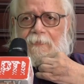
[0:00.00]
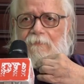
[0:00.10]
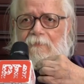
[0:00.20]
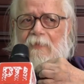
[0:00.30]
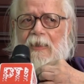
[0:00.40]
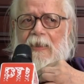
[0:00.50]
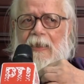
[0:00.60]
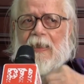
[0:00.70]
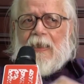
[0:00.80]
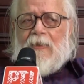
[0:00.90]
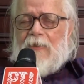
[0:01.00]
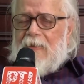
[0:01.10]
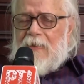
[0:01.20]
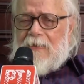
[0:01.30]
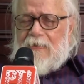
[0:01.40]
it?
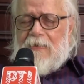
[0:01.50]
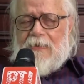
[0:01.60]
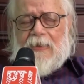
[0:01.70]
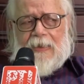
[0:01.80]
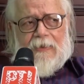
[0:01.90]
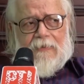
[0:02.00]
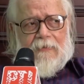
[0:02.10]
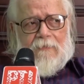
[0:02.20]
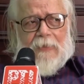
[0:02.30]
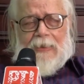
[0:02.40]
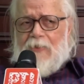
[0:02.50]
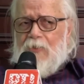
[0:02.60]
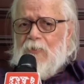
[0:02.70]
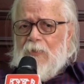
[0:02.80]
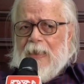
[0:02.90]
It's a great
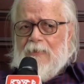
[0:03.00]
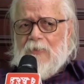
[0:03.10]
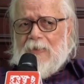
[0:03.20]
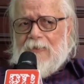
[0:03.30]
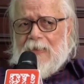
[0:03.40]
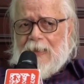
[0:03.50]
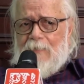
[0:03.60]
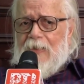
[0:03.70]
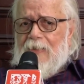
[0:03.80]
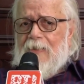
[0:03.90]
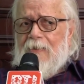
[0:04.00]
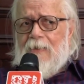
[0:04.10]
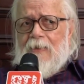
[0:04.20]
milestone. Actually, it's a game changer.